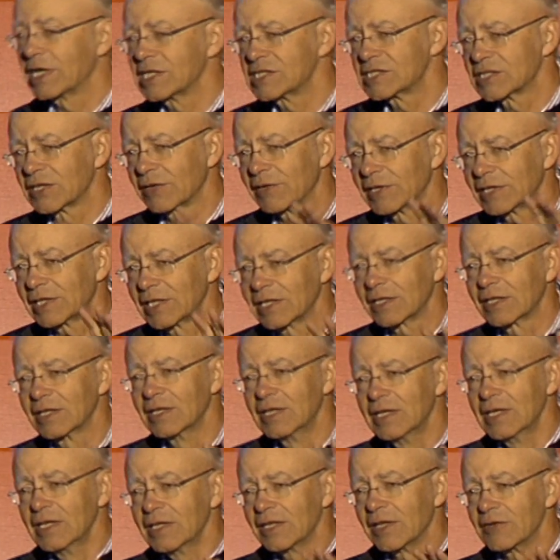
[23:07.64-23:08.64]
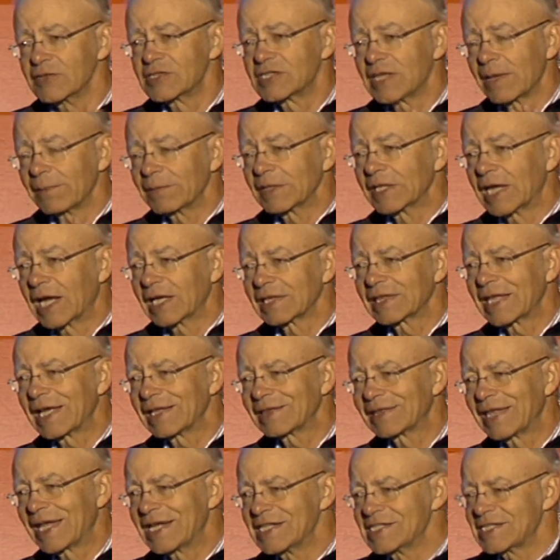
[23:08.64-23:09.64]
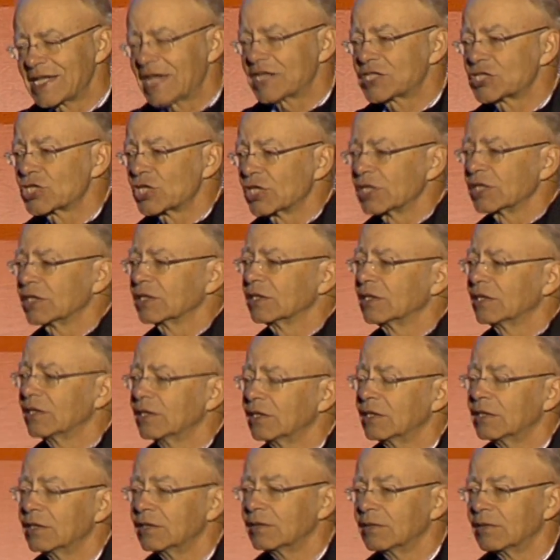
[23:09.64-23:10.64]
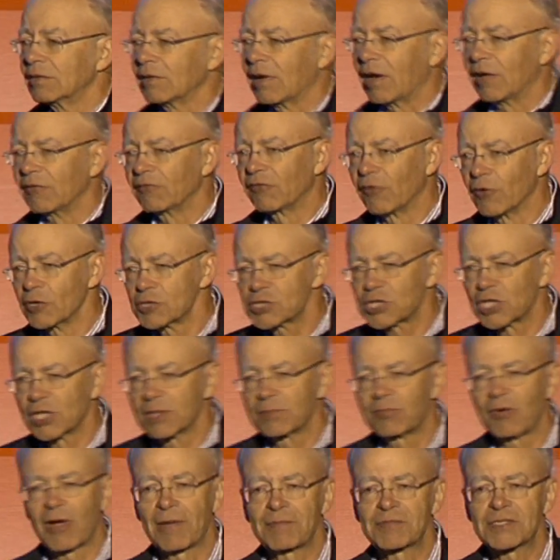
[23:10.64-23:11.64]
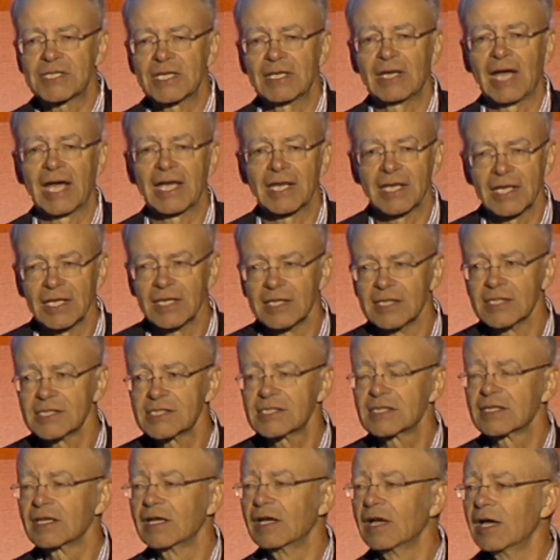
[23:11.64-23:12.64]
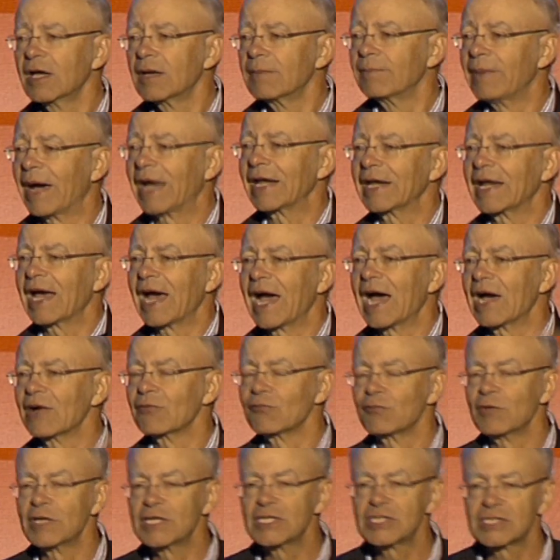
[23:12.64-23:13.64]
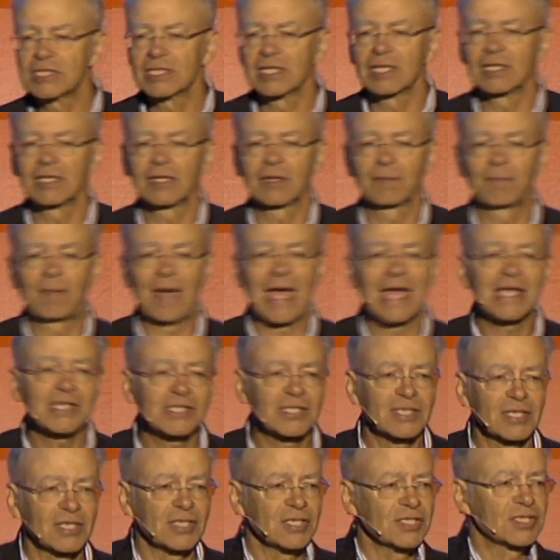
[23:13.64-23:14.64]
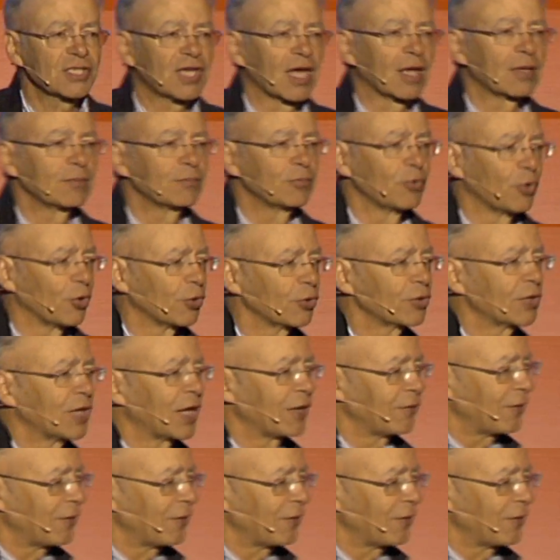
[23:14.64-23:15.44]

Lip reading: race. So I think there's something like that that is actually, unfortunately, perhaps innate in us, but our reasoning capacities can broaden